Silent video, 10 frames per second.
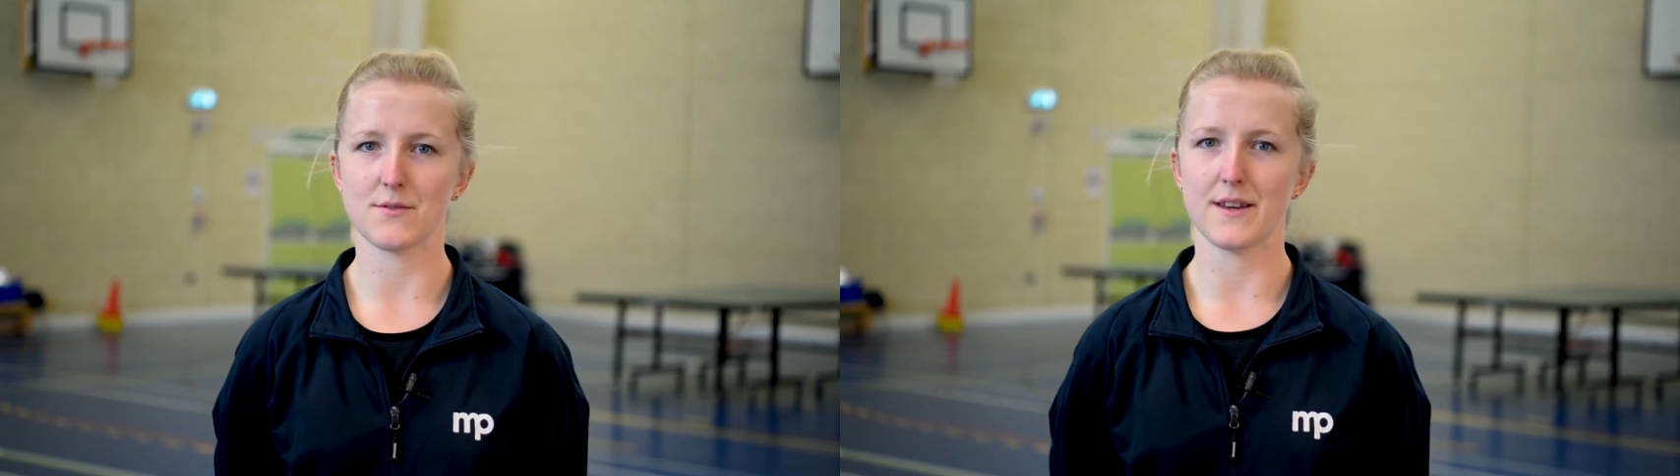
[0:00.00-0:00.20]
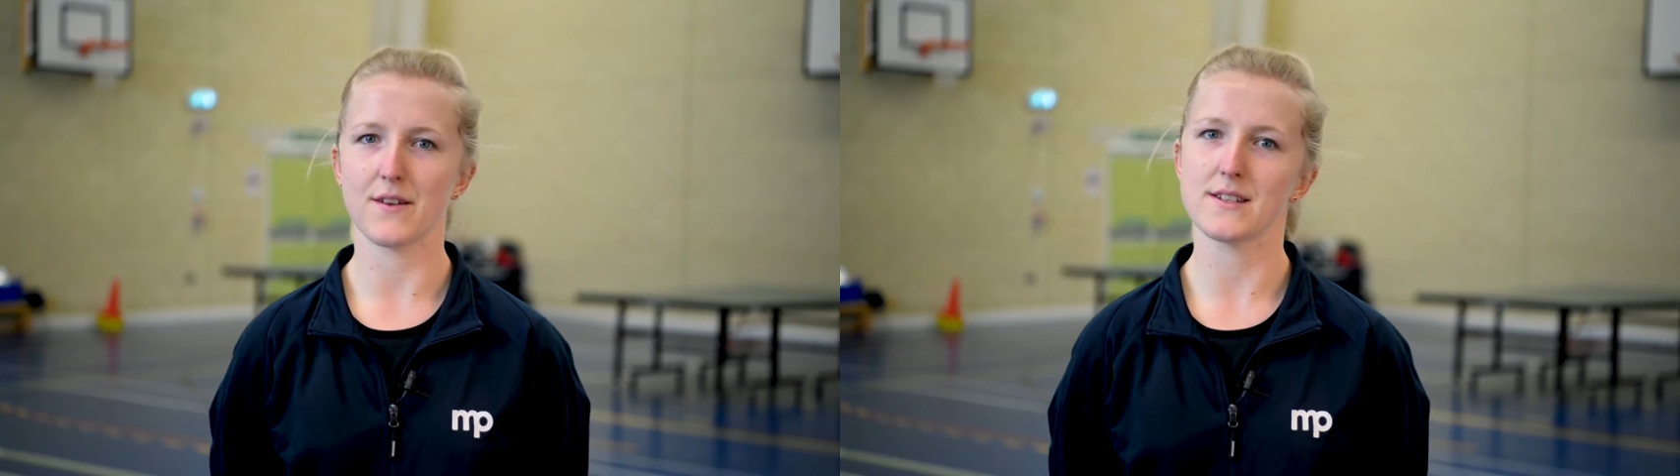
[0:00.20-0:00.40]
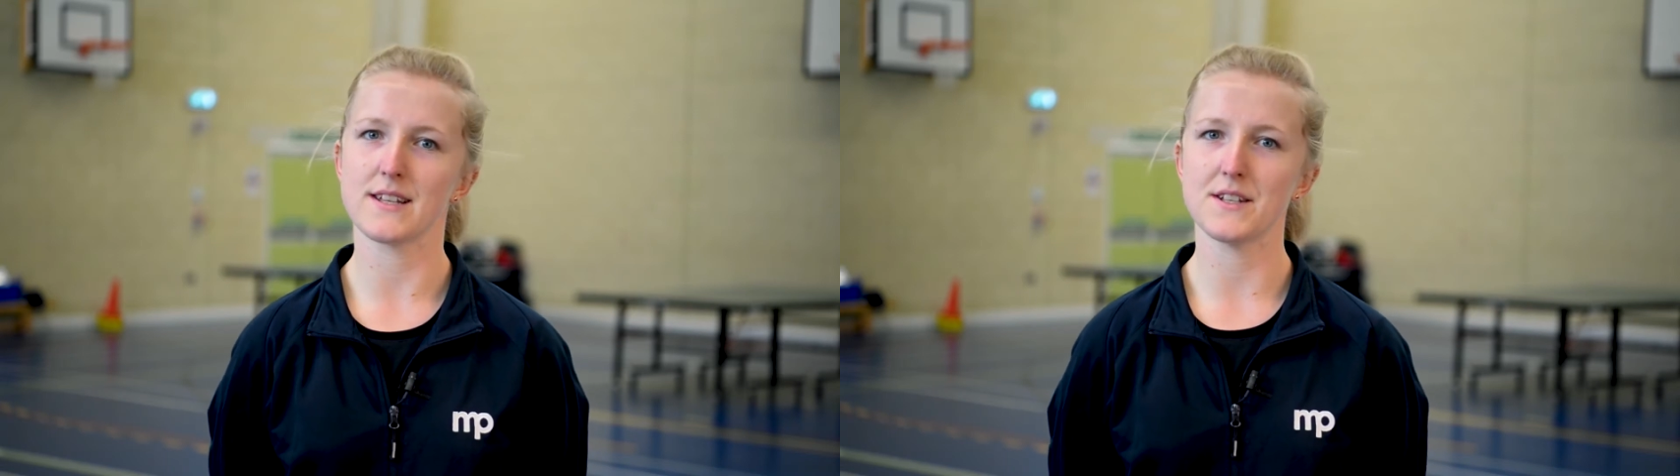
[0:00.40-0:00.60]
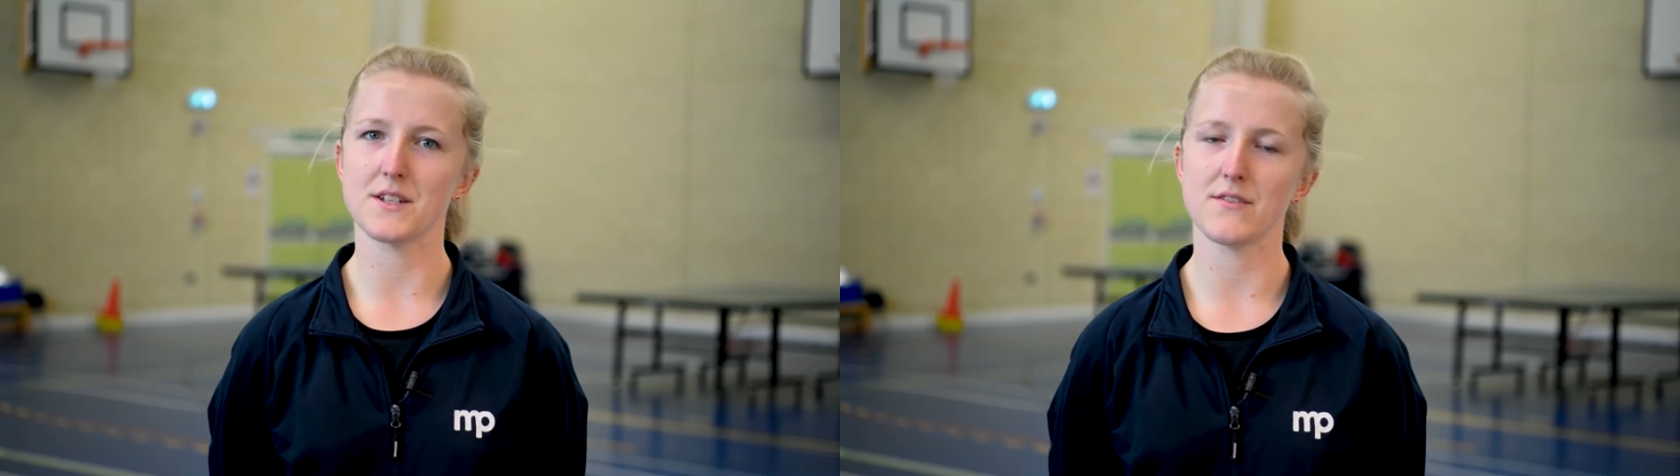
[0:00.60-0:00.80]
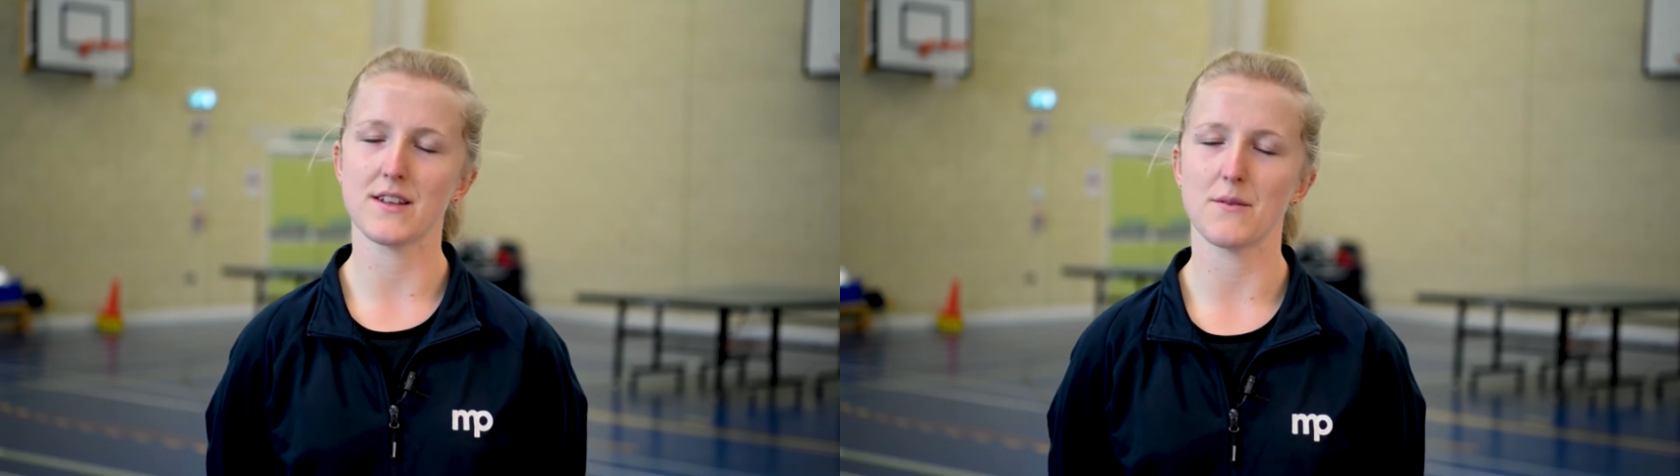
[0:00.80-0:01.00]
where you continue to
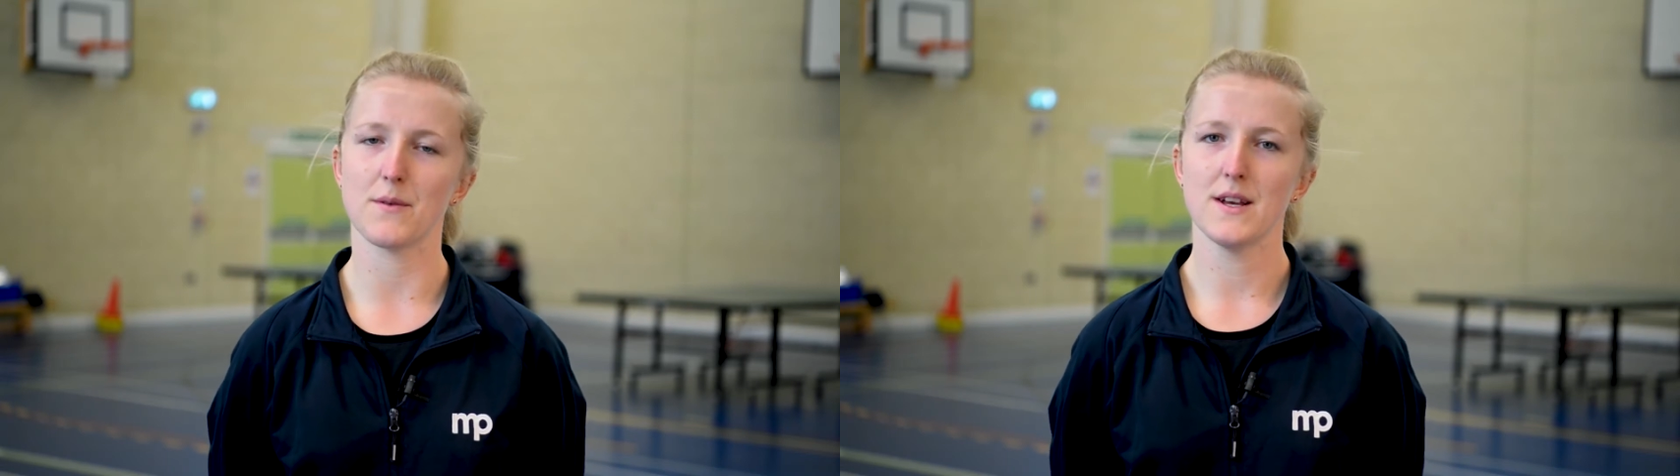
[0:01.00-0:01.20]
develop